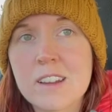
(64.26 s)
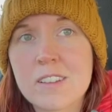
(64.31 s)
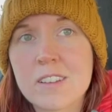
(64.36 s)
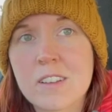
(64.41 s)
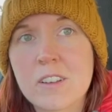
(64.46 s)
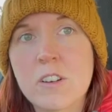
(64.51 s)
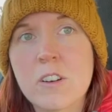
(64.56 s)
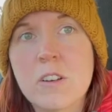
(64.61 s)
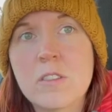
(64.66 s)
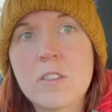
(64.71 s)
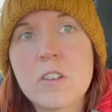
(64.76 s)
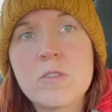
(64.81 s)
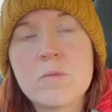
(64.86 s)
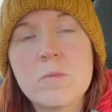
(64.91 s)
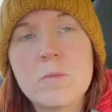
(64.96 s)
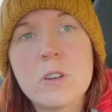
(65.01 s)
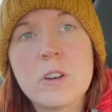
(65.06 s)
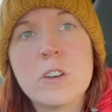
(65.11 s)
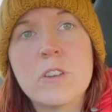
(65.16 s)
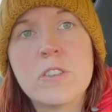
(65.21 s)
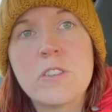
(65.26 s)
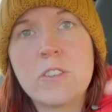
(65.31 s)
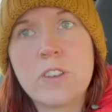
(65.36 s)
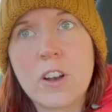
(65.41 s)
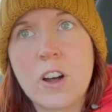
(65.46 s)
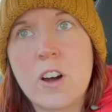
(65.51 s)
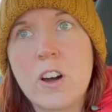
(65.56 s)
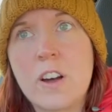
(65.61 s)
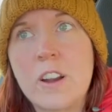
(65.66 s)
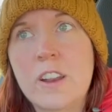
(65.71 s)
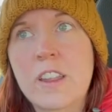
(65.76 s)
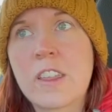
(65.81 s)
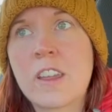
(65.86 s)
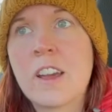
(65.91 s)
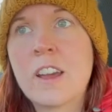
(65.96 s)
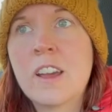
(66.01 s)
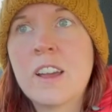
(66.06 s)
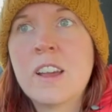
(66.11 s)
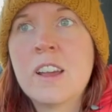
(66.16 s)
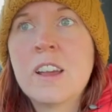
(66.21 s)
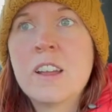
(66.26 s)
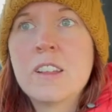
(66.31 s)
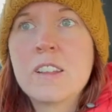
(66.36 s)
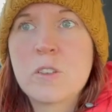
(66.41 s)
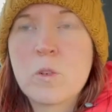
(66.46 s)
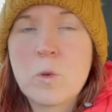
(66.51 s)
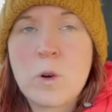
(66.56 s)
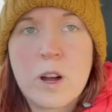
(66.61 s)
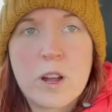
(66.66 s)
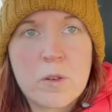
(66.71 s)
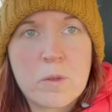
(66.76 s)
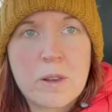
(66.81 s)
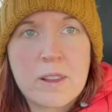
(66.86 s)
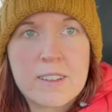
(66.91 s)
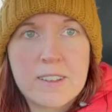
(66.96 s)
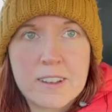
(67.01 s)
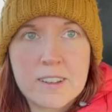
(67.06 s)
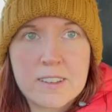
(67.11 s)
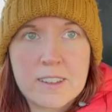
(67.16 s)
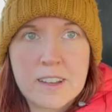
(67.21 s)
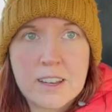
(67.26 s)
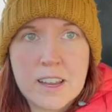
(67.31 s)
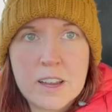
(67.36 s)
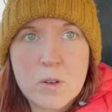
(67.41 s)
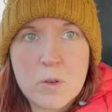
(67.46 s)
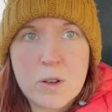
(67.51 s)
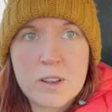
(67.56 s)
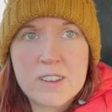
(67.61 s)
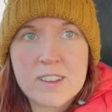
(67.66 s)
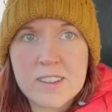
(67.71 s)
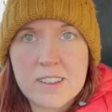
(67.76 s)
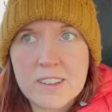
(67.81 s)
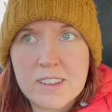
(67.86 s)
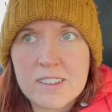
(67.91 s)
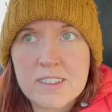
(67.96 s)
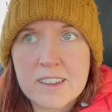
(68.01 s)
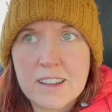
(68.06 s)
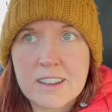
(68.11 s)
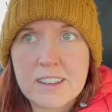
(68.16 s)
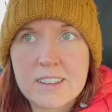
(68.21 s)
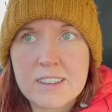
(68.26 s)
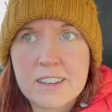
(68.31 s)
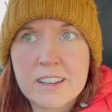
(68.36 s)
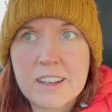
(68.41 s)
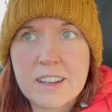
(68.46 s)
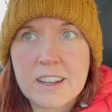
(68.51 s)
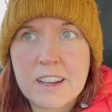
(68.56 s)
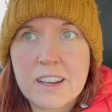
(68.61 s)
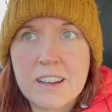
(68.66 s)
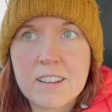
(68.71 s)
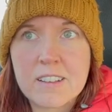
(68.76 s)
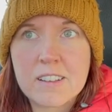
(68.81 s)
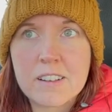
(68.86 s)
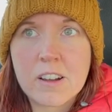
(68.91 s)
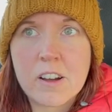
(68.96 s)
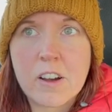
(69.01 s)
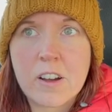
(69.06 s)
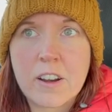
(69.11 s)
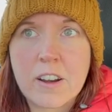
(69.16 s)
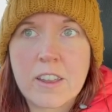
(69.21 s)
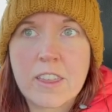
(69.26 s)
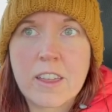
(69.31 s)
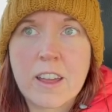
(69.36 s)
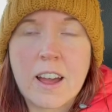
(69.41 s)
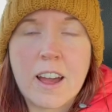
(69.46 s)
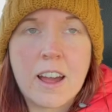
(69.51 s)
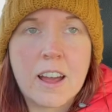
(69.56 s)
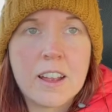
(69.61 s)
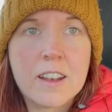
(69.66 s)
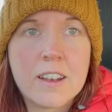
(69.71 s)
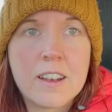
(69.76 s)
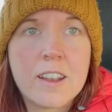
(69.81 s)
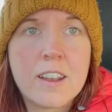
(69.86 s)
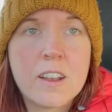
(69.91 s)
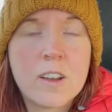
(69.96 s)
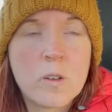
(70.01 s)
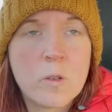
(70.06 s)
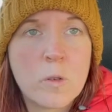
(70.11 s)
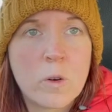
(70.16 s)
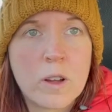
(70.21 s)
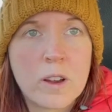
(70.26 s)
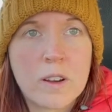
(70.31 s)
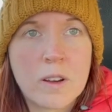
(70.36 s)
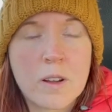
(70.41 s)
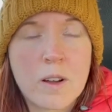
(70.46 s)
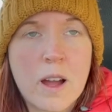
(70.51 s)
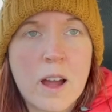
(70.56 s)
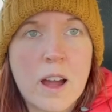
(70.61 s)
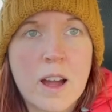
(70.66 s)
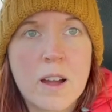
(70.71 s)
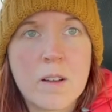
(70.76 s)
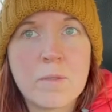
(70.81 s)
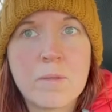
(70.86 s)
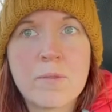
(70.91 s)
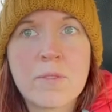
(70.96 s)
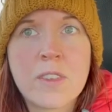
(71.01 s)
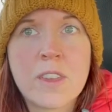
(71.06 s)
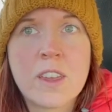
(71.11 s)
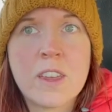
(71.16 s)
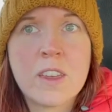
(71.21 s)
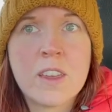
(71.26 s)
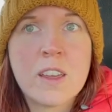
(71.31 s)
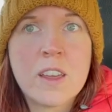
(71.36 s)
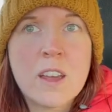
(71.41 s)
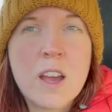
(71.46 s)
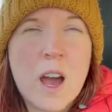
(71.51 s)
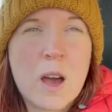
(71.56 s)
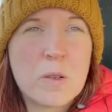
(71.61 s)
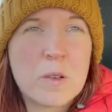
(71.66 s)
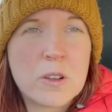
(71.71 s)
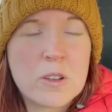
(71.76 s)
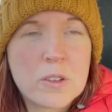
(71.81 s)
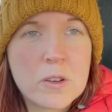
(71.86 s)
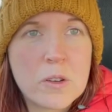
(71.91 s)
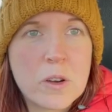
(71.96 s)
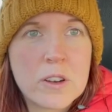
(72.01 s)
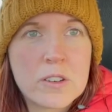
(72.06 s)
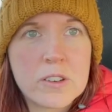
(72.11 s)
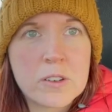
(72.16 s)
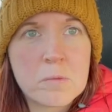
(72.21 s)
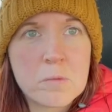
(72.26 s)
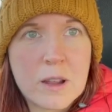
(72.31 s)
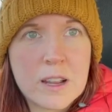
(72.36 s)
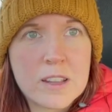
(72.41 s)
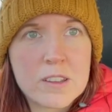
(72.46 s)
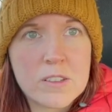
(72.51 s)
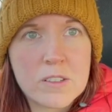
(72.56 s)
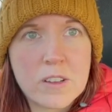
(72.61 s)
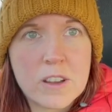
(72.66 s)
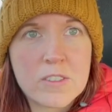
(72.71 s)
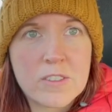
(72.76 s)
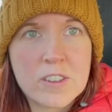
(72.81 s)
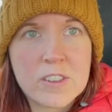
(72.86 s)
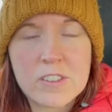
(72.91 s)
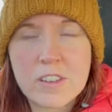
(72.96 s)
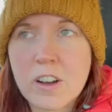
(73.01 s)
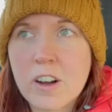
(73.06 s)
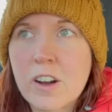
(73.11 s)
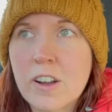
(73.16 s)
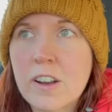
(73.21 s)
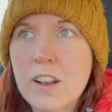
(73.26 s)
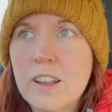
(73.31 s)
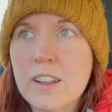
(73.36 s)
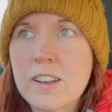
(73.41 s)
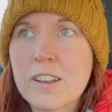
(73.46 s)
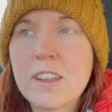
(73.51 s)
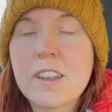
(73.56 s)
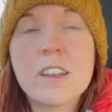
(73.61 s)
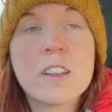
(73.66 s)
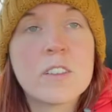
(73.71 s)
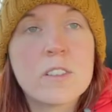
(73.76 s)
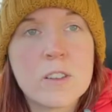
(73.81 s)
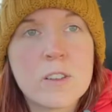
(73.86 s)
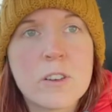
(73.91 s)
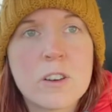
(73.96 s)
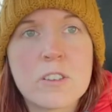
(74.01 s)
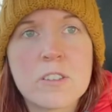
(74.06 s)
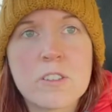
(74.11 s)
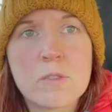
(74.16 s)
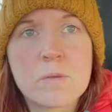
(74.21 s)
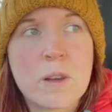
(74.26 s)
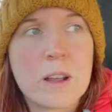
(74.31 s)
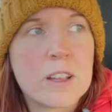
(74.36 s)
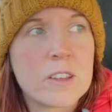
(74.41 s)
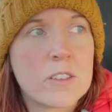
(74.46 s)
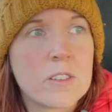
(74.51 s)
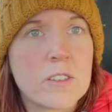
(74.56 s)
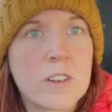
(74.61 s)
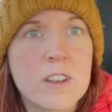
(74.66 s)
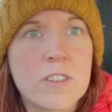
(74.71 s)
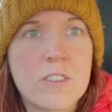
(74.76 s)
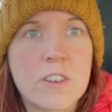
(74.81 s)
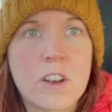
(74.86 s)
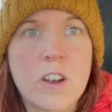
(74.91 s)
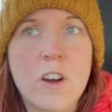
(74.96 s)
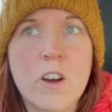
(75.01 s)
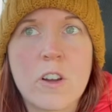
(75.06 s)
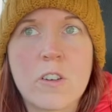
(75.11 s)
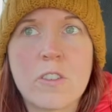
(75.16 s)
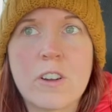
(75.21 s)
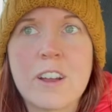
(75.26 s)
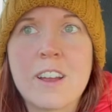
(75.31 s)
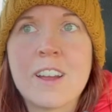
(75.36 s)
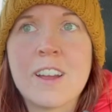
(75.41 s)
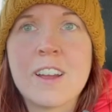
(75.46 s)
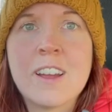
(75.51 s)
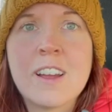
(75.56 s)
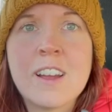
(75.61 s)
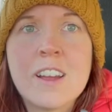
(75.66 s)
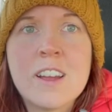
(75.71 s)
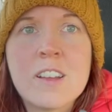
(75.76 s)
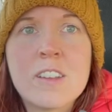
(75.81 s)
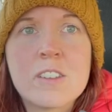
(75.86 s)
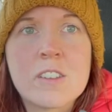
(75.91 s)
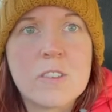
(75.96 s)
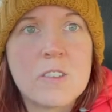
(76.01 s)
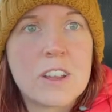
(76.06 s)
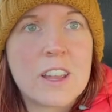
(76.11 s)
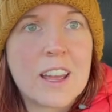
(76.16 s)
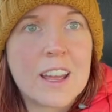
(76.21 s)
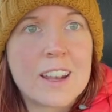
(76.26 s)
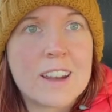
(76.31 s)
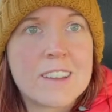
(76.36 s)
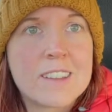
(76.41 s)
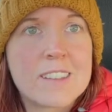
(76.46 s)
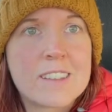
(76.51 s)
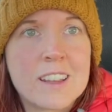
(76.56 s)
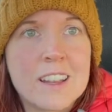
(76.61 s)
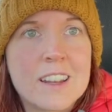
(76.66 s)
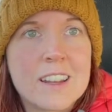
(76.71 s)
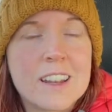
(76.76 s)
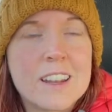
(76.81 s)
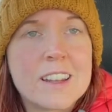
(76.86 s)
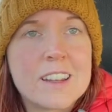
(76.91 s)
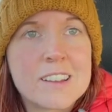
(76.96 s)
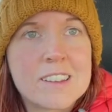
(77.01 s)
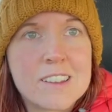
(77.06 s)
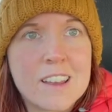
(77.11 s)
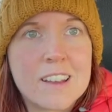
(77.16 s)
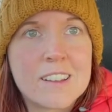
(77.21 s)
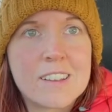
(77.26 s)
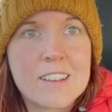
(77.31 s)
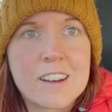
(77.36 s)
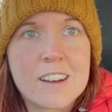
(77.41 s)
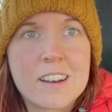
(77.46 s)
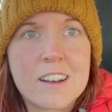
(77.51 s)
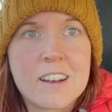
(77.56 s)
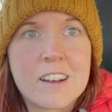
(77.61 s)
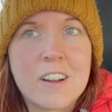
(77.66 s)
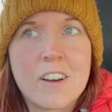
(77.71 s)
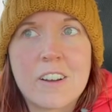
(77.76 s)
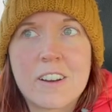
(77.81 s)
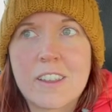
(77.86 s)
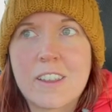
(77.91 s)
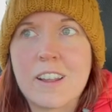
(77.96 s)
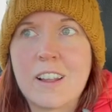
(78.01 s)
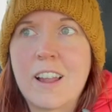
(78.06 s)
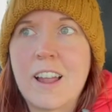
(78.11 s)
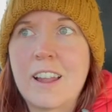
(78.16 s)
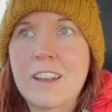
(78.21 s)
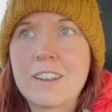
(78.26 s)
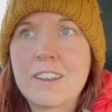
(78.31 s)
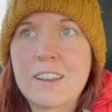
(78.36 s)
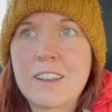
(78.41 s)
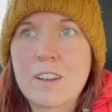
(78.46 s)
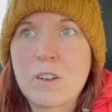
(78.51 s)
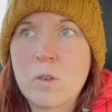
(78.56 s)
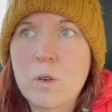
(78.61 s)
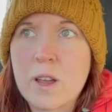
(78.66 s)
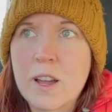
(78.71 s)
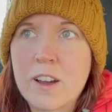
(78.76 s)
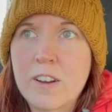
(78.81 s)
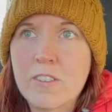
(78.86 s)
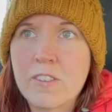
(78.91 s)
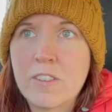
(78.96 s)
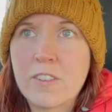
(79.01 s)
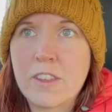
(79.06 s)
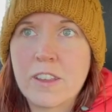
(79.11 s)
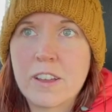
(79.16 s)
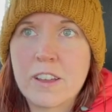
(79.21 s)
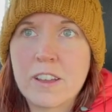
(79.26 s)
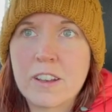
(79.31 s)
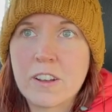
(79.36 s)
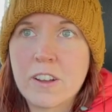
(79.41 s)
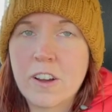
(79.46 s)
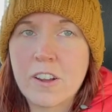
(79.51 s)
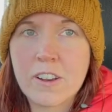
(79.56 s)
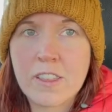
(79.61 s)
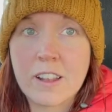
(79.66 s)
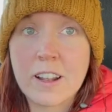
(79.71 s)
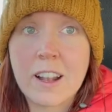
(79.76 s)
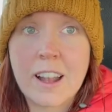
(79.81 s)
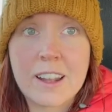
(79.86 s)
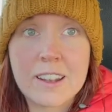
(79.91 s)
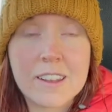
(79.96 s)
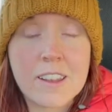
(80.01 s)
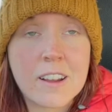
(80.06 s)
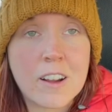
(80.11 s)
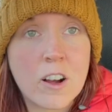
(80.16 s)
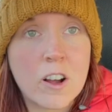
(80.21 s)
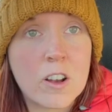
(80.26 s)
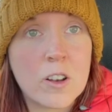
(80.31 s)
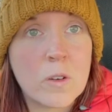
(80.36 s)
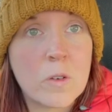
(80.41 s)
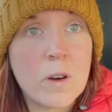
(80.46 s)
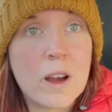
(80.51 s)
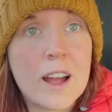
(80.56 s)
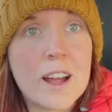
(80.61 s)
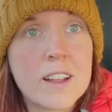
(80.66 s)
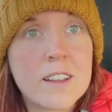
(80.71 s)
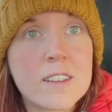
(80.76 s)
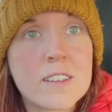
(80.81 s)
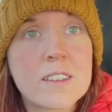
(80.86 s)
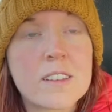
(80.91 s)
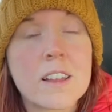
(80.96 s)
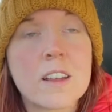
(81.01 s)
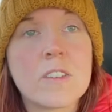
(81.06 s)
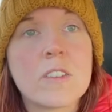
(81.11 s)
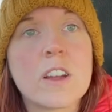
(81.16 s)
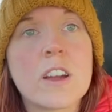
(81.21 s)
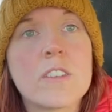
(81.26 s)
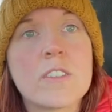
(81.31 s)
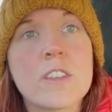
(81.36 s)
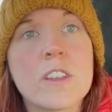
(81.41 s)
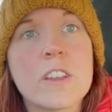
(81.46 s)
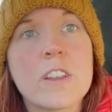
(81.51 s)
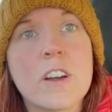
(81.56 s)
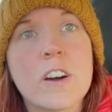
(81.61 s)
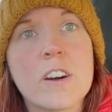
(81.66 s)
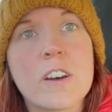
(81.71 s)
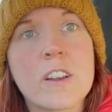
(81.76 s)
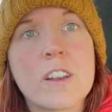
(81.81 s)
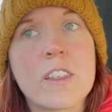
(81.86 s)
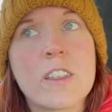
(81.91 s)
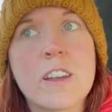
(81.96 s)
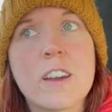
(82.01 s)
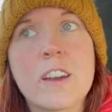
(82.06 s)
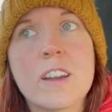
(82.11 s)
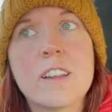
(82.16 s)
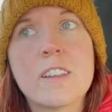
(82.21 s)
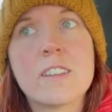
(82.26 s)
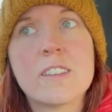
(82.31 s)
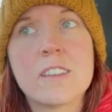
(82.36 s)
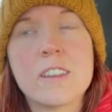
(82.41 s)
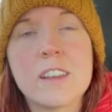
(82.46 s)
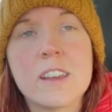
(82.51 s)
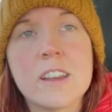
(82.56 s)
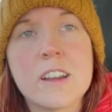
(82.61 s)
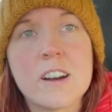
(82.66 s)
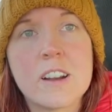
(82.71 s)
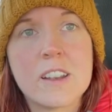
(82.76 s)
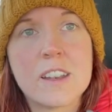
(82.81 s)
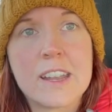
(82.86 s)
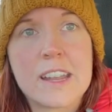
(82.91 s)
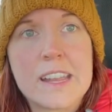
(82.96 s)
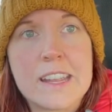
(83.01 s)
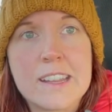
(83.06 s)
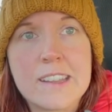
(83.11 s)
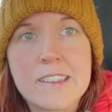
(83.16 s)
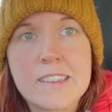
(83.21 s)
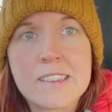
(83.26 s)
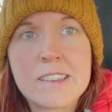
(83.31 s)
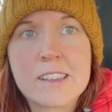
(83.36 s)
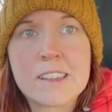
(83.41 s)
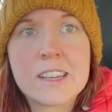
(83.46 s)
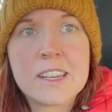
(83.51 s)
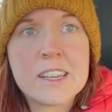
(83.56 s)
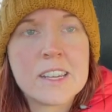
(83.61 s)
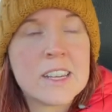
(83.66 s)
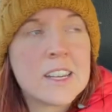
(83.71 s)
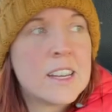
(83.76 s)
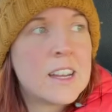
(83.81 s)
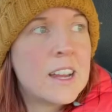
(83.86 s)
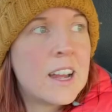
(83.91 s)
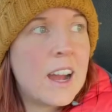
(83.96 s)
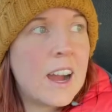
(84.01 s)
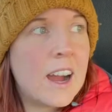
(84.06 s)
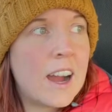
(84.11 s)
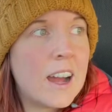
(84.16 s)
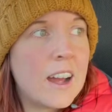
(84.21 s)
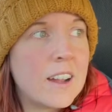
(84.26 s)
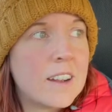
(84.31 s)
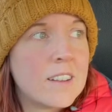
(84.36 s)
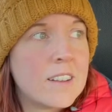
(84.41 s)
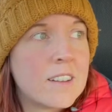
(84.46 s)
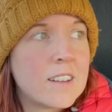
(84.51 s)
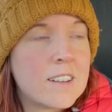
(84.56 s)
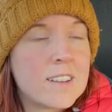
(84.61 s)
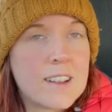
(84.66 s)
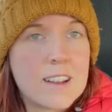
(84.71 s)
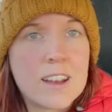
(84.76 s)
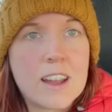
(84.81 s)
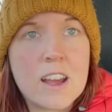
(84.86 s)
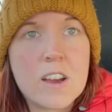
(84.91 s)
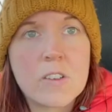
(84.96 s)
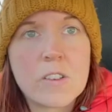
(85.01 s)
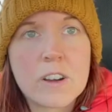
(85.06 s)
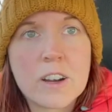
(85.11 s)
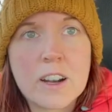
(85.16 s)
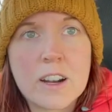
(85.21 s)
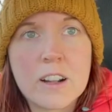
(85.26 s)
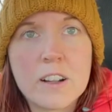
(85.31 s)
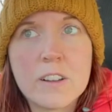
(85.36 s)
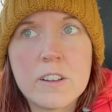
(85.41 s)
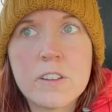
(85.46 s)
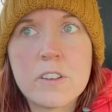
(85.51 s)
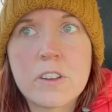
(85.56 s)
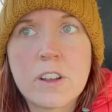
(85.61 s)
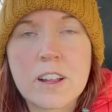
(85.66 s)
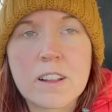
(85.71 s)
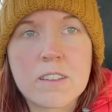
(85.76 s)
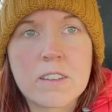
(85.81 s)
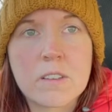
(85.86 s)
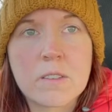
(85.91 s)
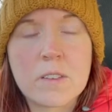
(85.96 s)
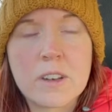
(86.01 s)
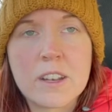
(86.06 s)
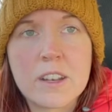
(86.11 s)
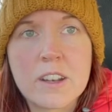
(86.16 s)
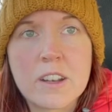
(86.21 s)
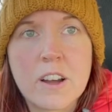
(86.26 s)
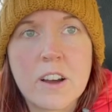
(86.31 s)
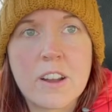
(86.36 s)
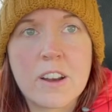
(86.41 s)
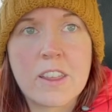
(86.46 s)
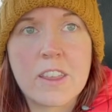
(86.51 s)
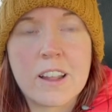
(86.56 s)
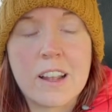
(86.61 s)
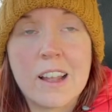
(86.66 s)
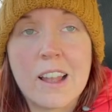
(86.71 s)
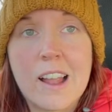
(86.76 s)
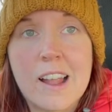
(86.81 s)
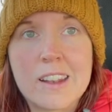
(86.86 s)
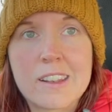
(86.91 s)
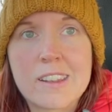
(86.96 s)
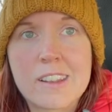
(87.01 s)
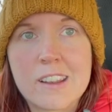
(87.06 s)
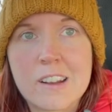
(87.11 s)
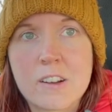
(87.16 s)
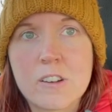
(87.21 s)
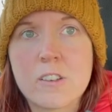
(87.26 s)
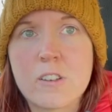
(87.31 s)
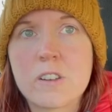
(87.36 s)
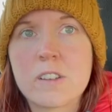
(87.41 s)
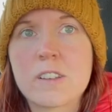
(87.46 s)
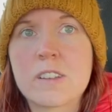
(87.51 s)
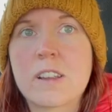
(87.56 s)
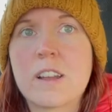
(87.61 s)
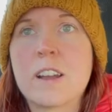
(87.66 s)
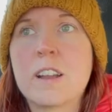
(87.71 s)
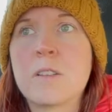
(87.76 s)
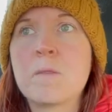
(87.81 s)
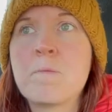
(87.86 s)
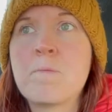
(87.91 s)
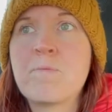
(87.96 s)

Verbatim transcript: ago and we've moved north to where we sit today, which is at 60 degrees north. And we're um, about 200 miles away from Scotland, 200 miles away from Norway. So we kind of sit in the centre of the North Atlantic. We have the North Atlantic on the west and we have the North Sea on the east. And today we're going to look at some of the North Atlantic coastline